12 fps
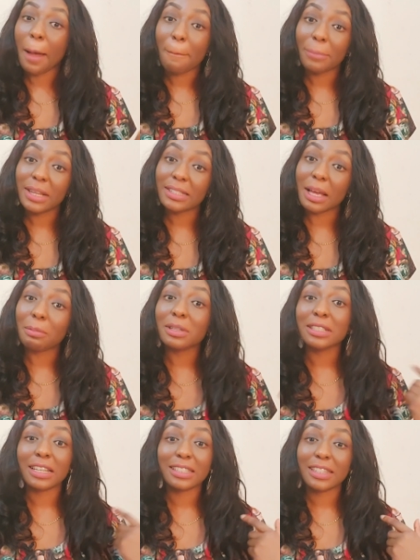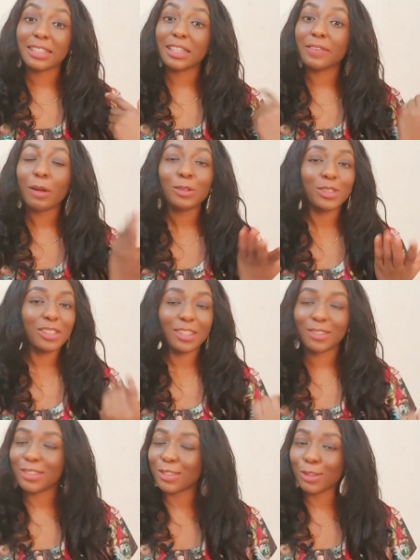Please and please, let's stay safe. I want to still
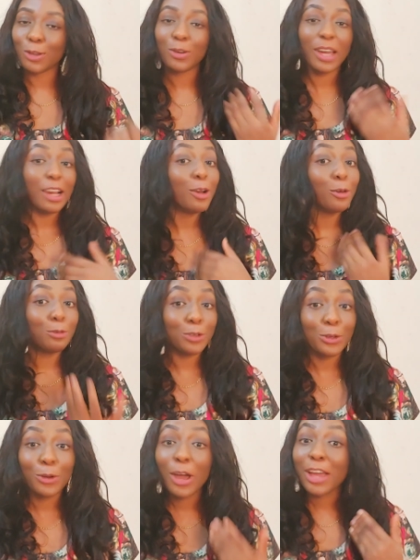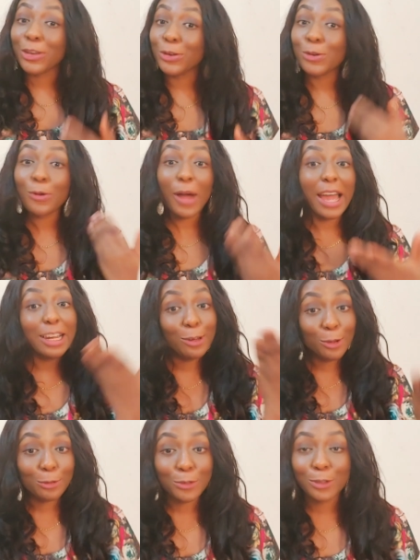see you. You know I love you. You know I
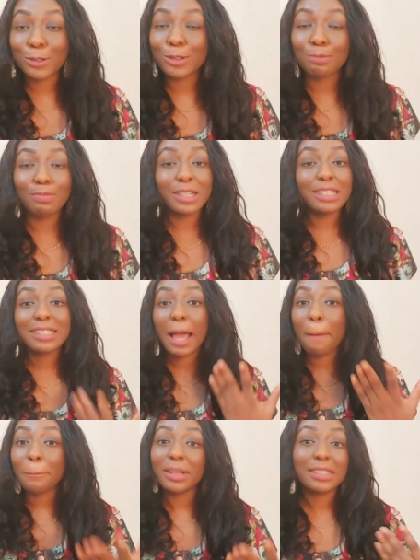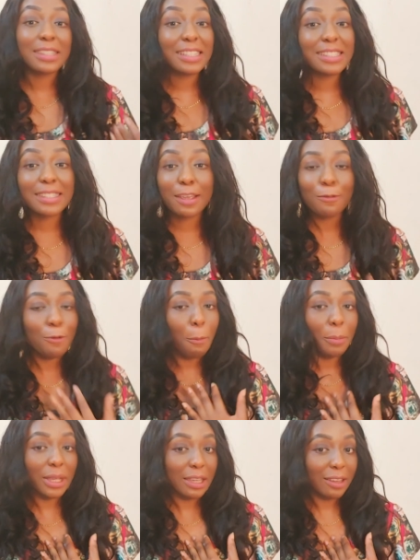love you. So please and please stay safe for
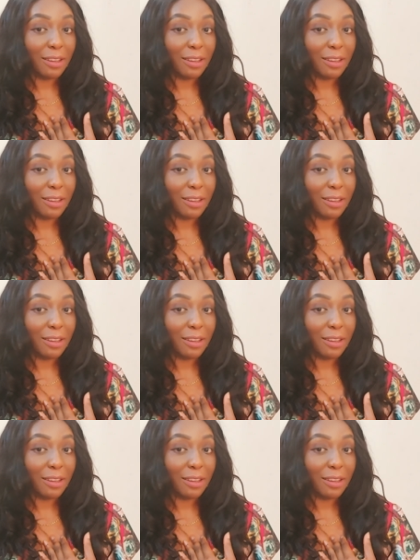me.